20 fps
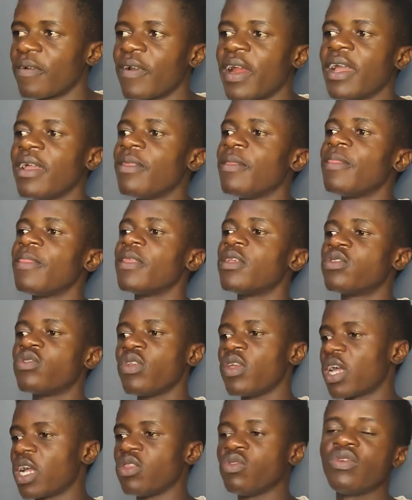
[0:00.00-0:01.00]
right?
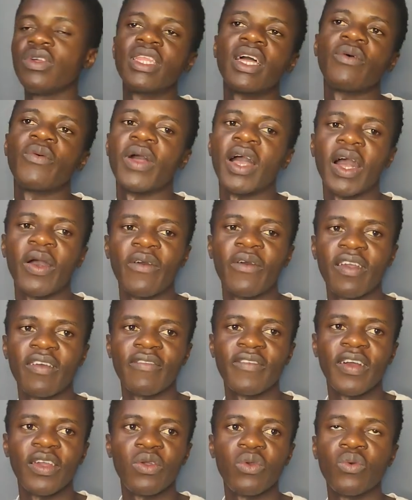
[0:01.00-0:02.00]
So you can do it
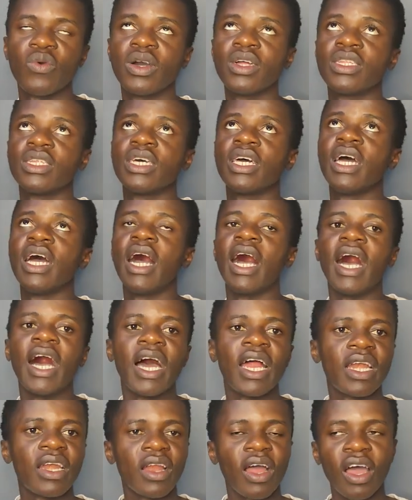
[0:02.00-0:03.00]
however you want.
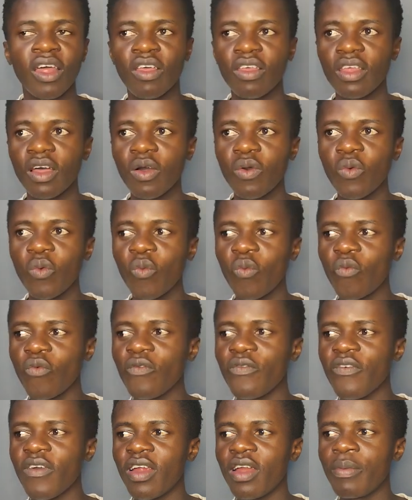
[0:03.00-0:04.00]
And another
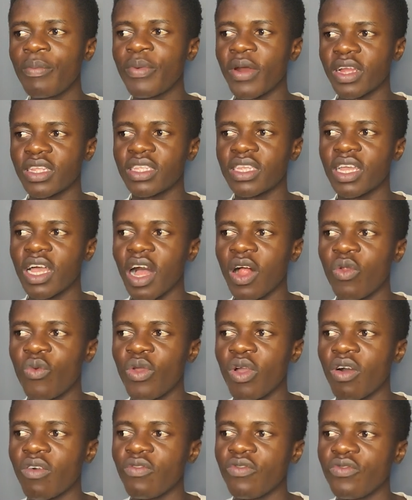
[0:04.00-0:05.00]
very practical
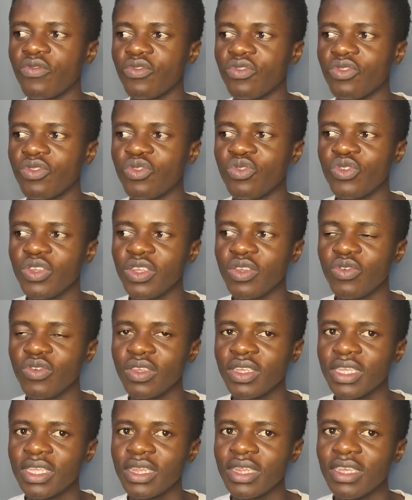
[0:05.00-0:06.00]
way of
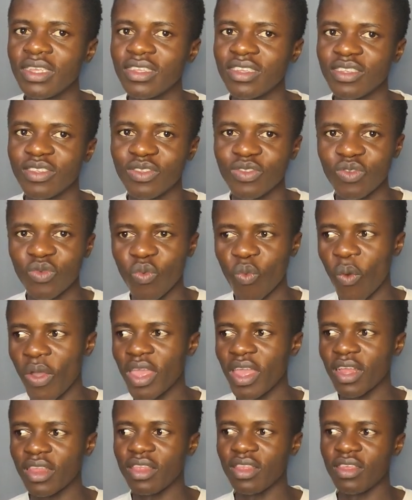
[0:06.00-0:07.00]
using this is
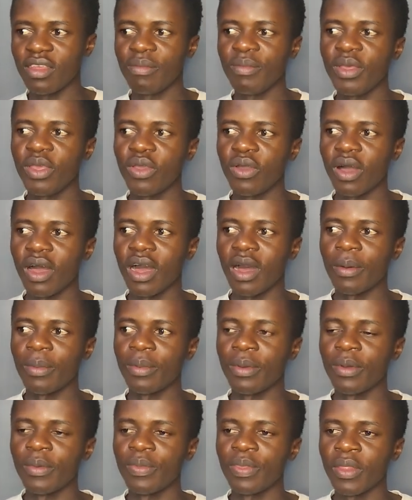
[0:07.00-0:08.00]
when you're theming your
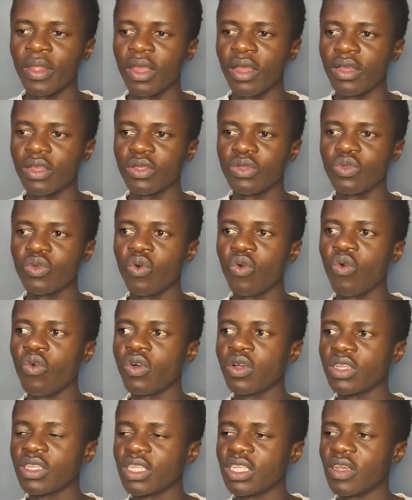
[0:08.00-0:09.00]
app.
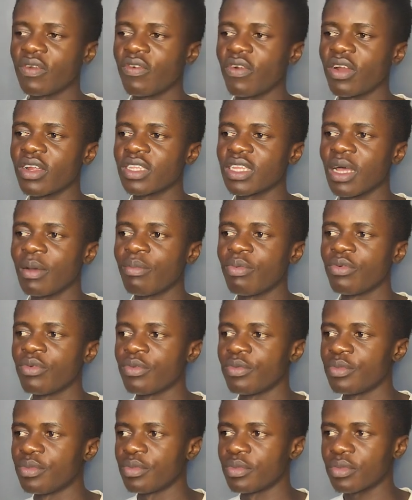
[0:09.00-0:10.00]
So say for
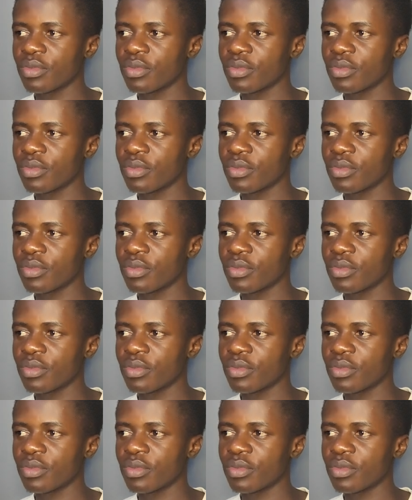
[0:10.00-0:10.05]
example,